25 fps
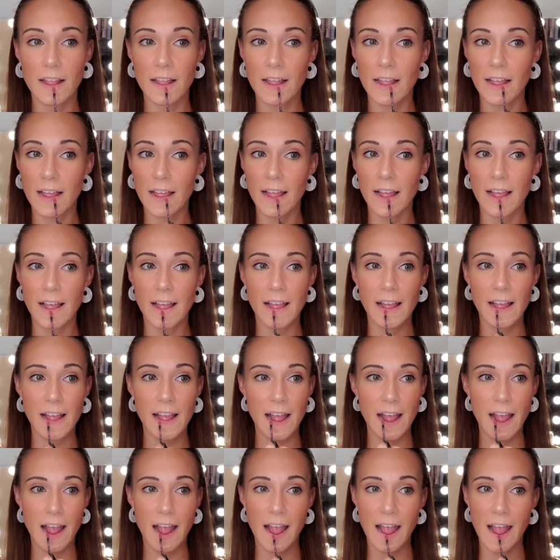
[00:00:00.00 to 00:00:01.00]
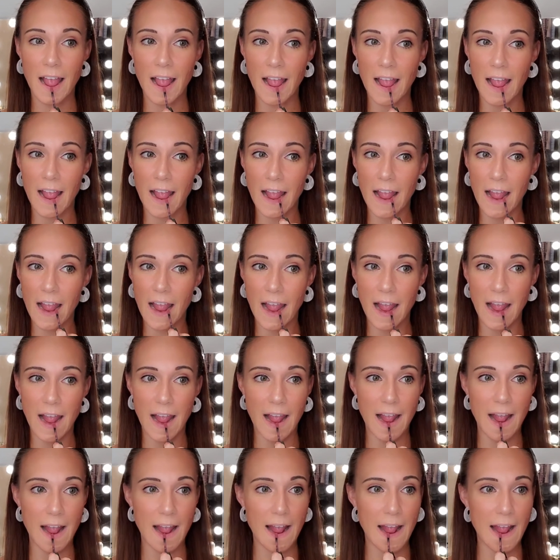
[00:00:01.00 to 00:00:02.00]

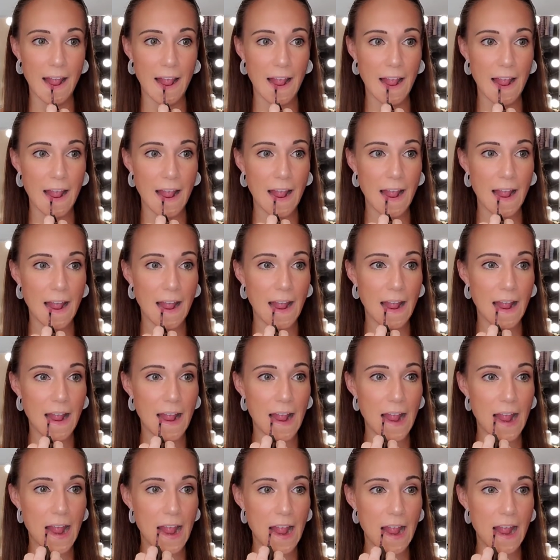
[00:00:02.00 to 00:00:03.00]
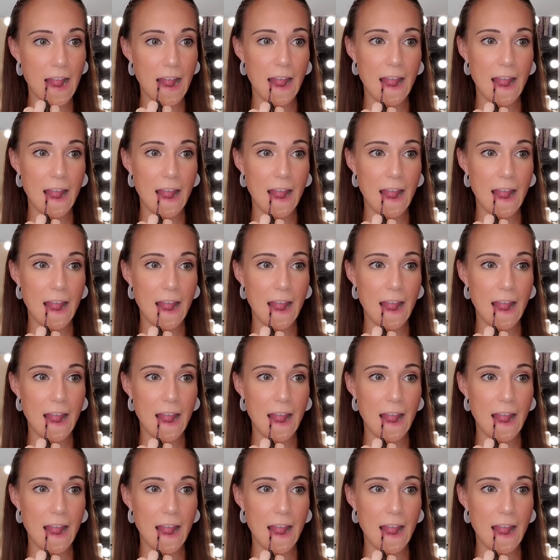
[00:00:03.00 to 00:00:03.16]
[no speech]